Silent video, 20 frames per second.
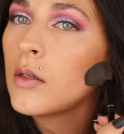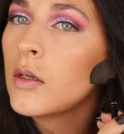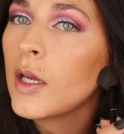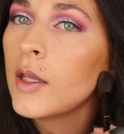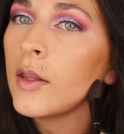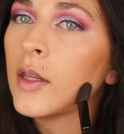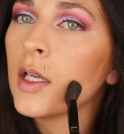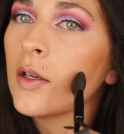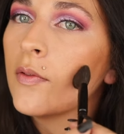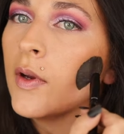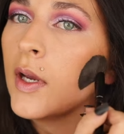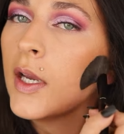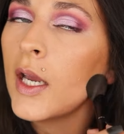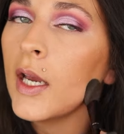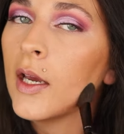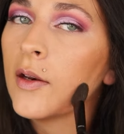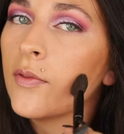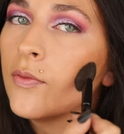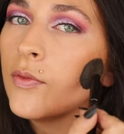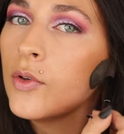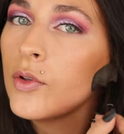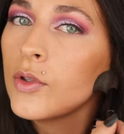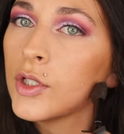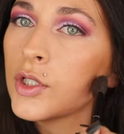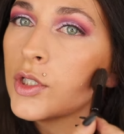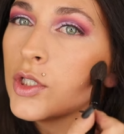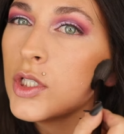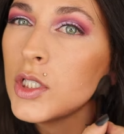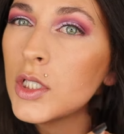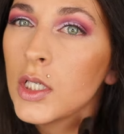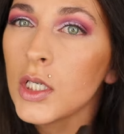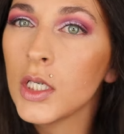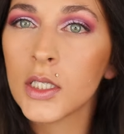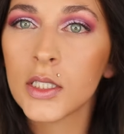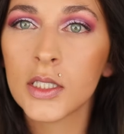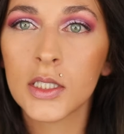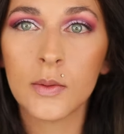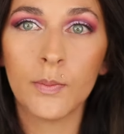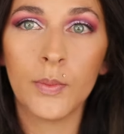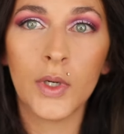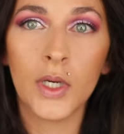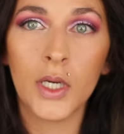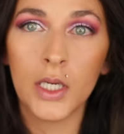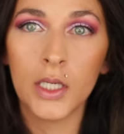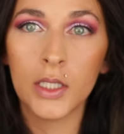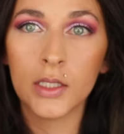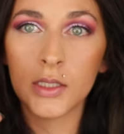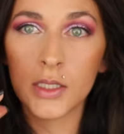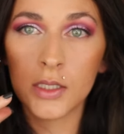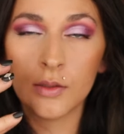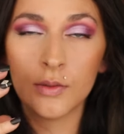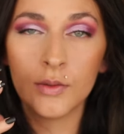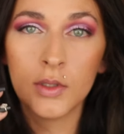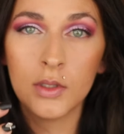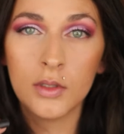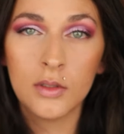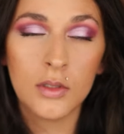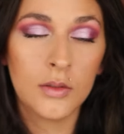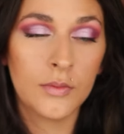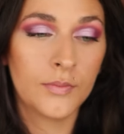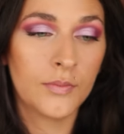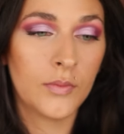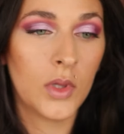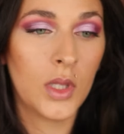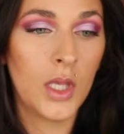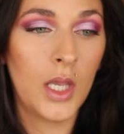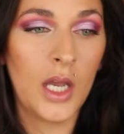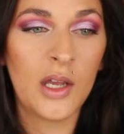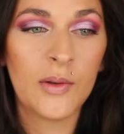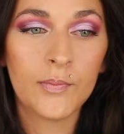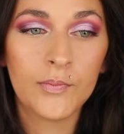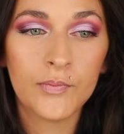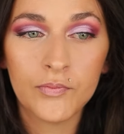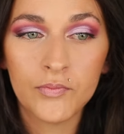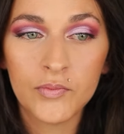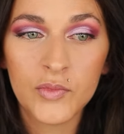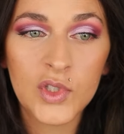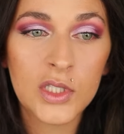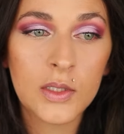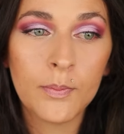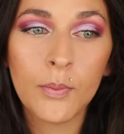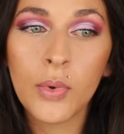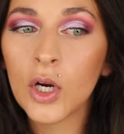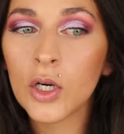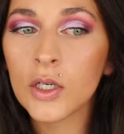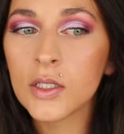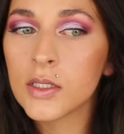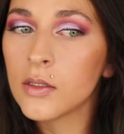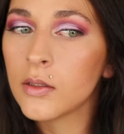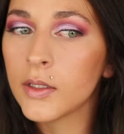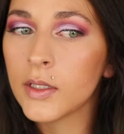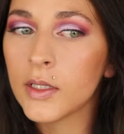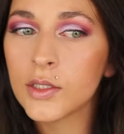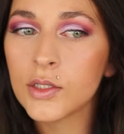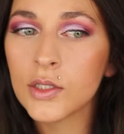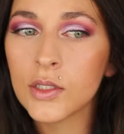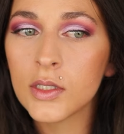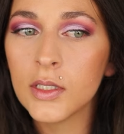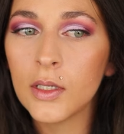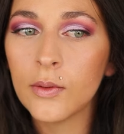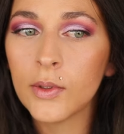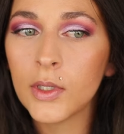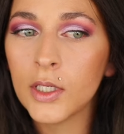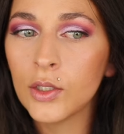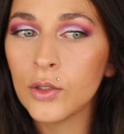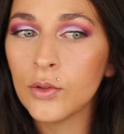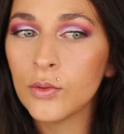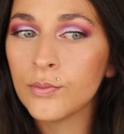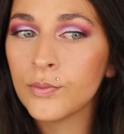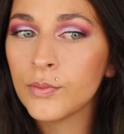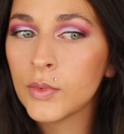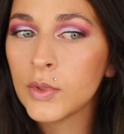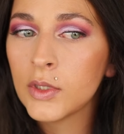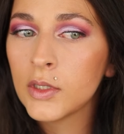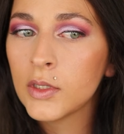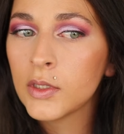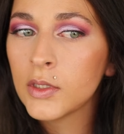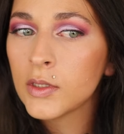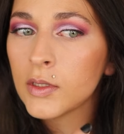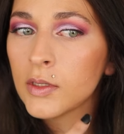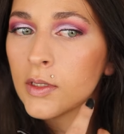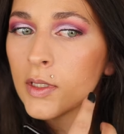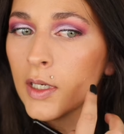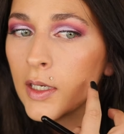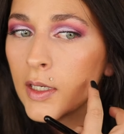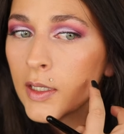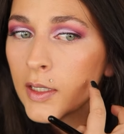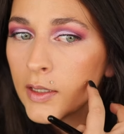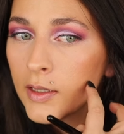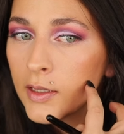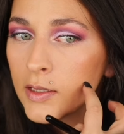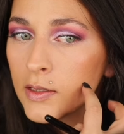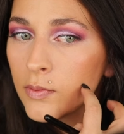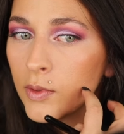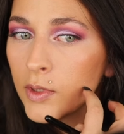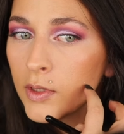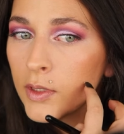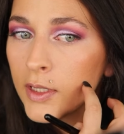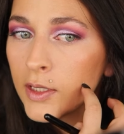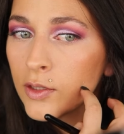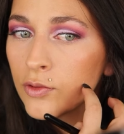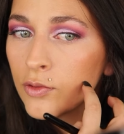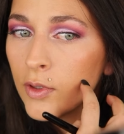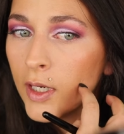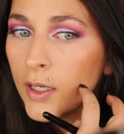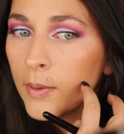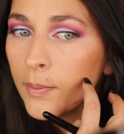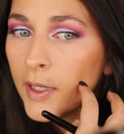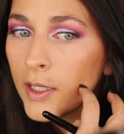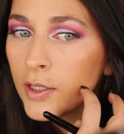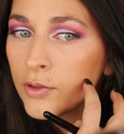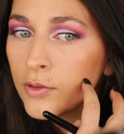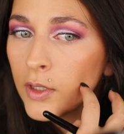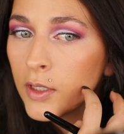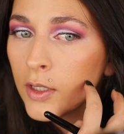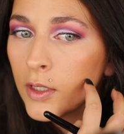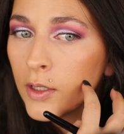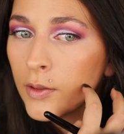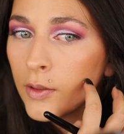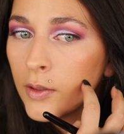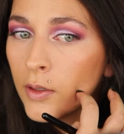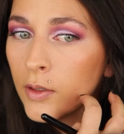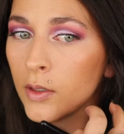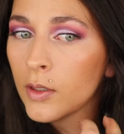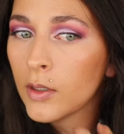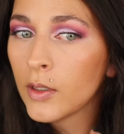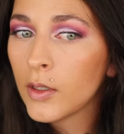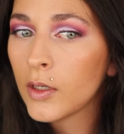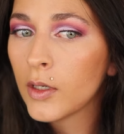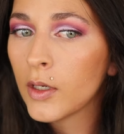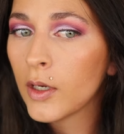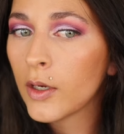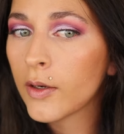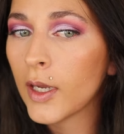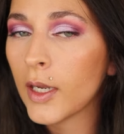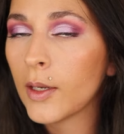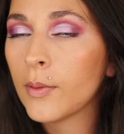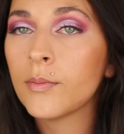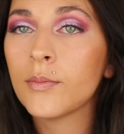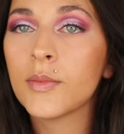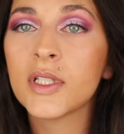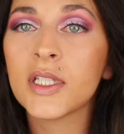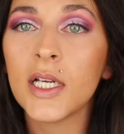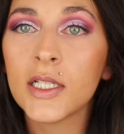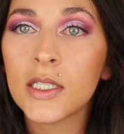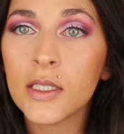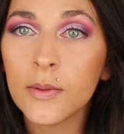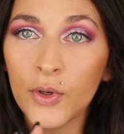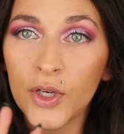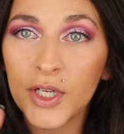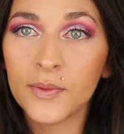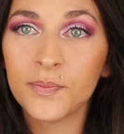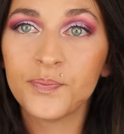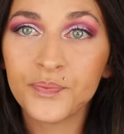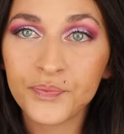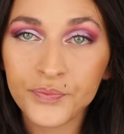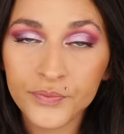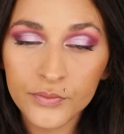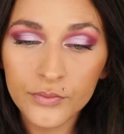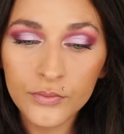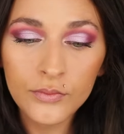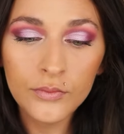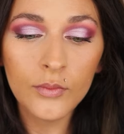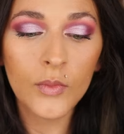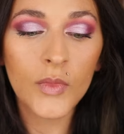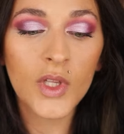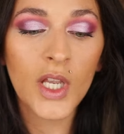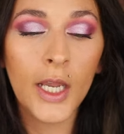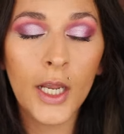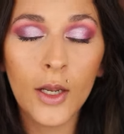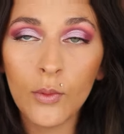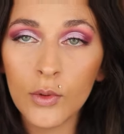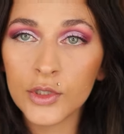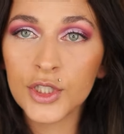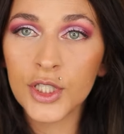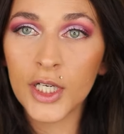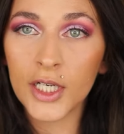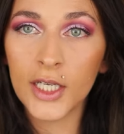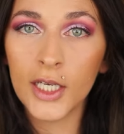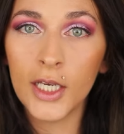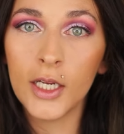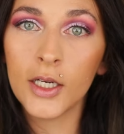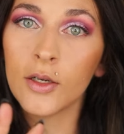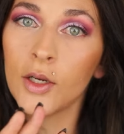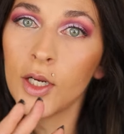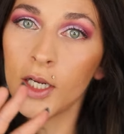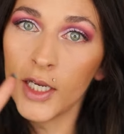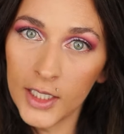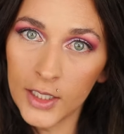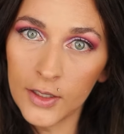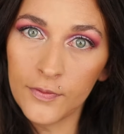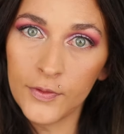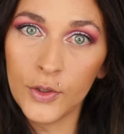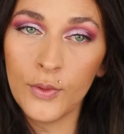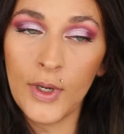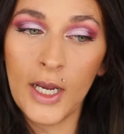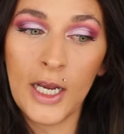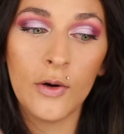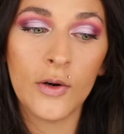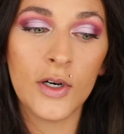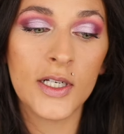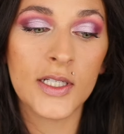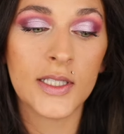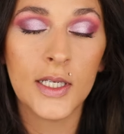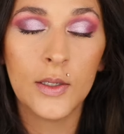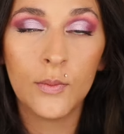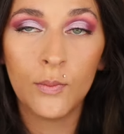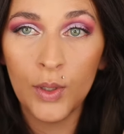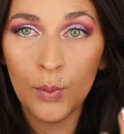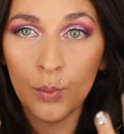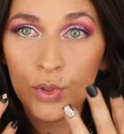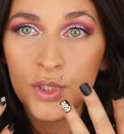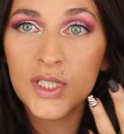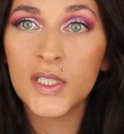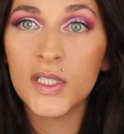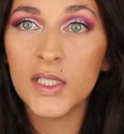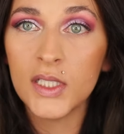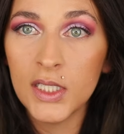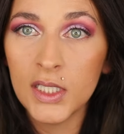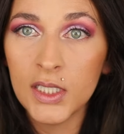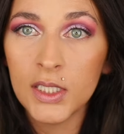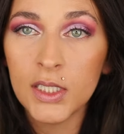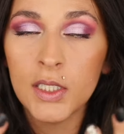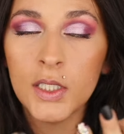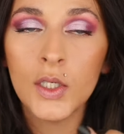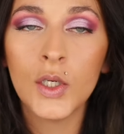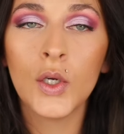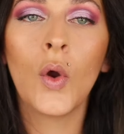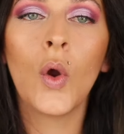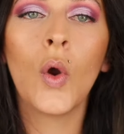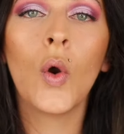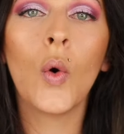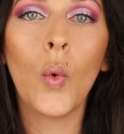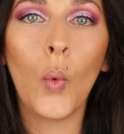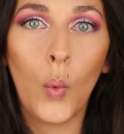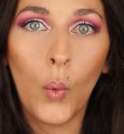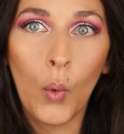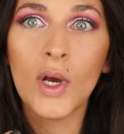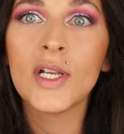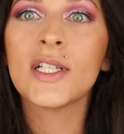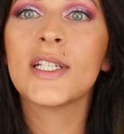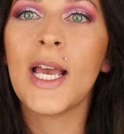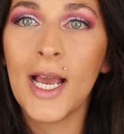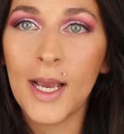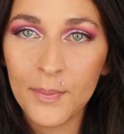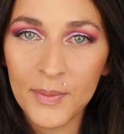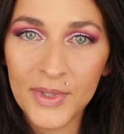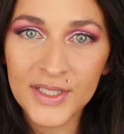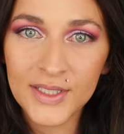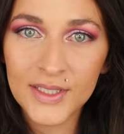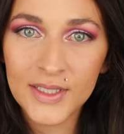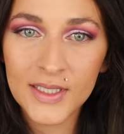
I think if I had fuller cheeks, but yeah, just personally, that's just not what I do. Yeah, I got this one like dry patch right here. Okay, besides the point, I will check in a few hours and we will see what happens.